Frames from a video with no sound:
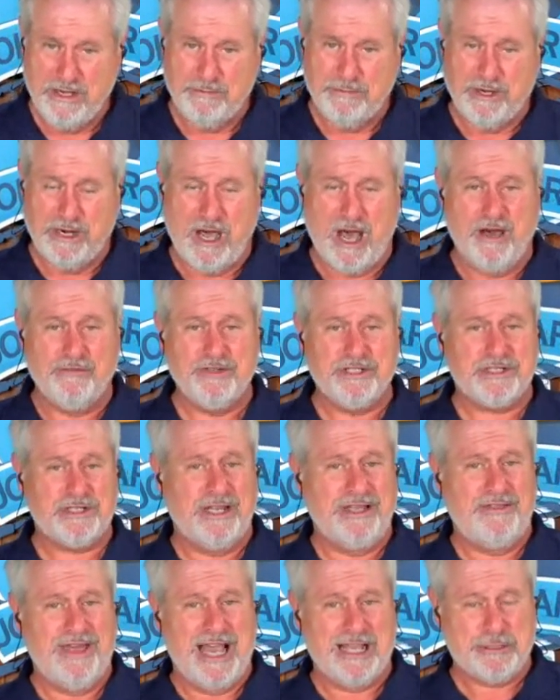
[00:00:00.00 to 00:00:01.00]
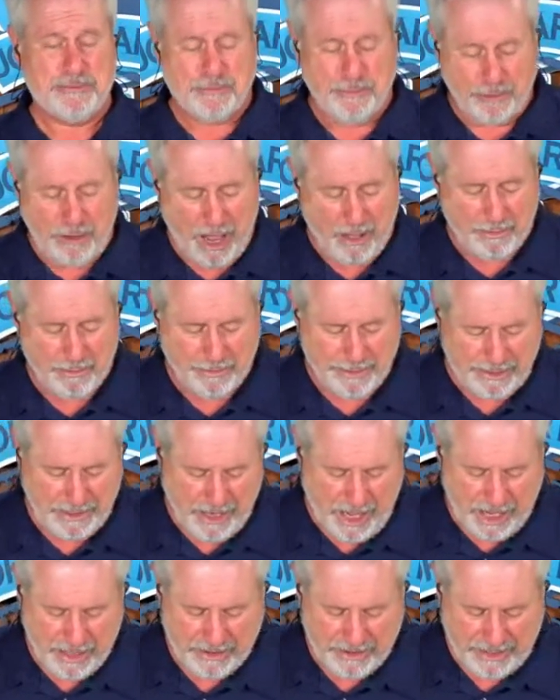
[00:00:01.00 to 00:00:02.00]
but obviously that's probably
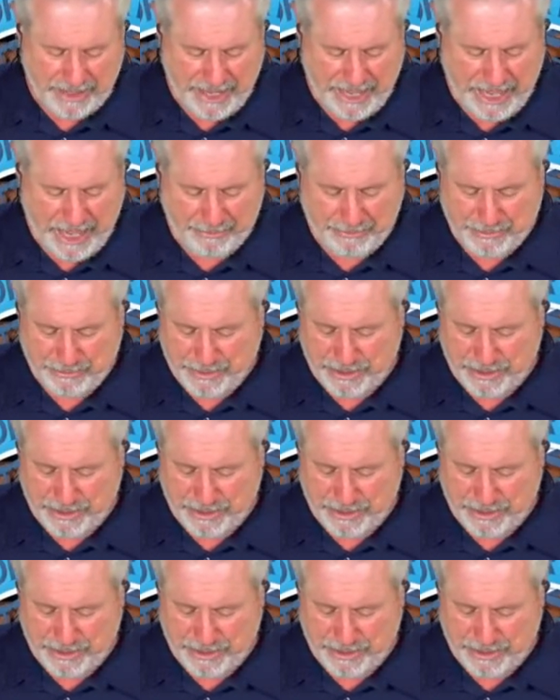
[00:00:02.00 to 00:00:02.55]
not going to happen.